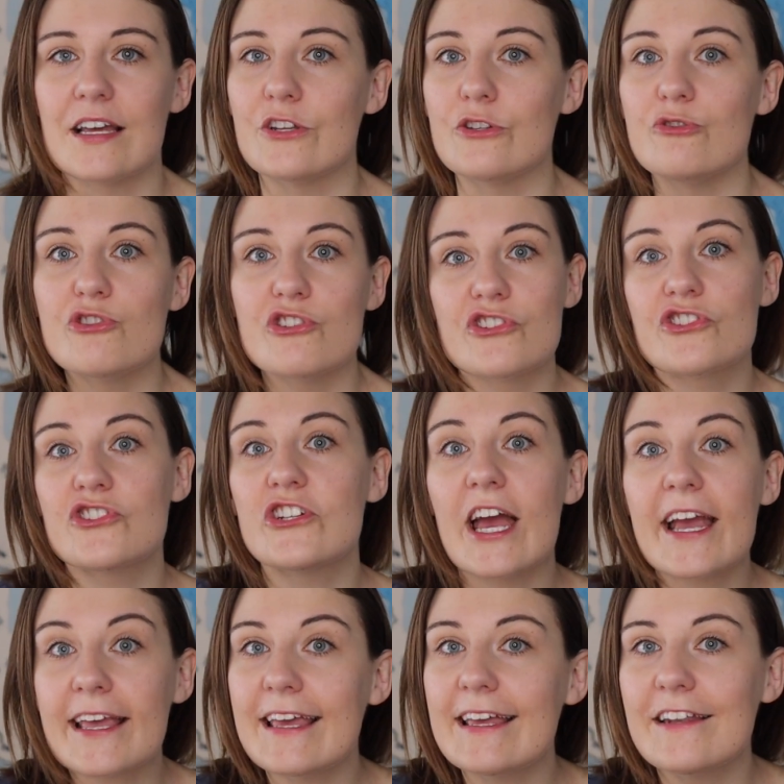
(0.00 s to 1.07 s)
and you just
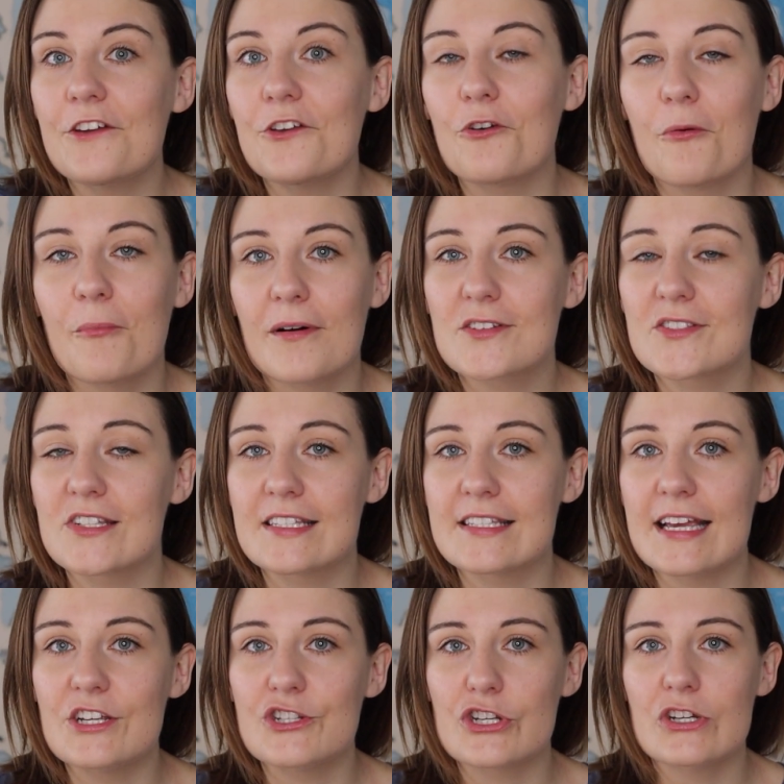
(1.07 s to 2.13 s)
check in at your muster
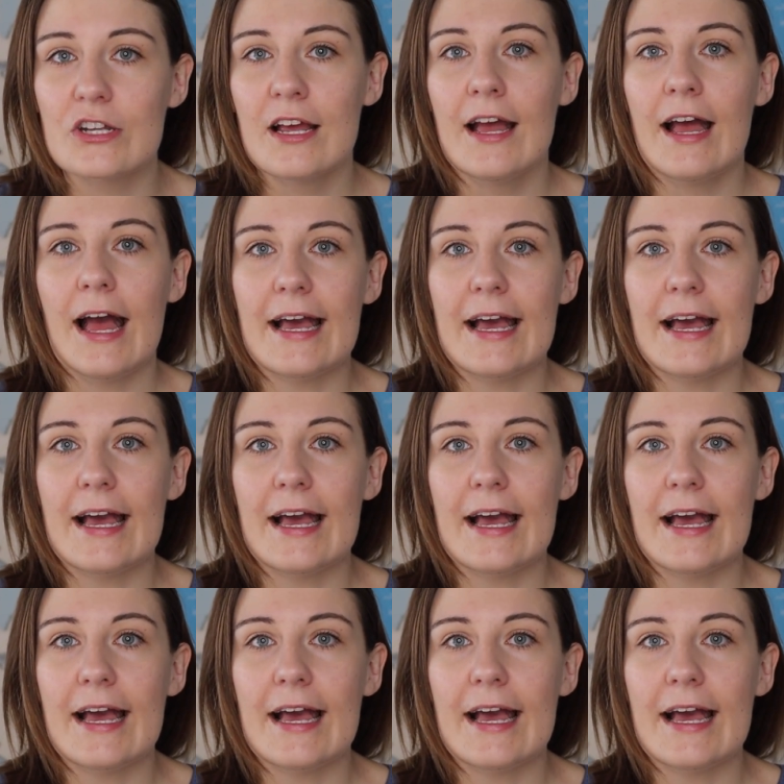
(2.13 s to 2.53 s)
station,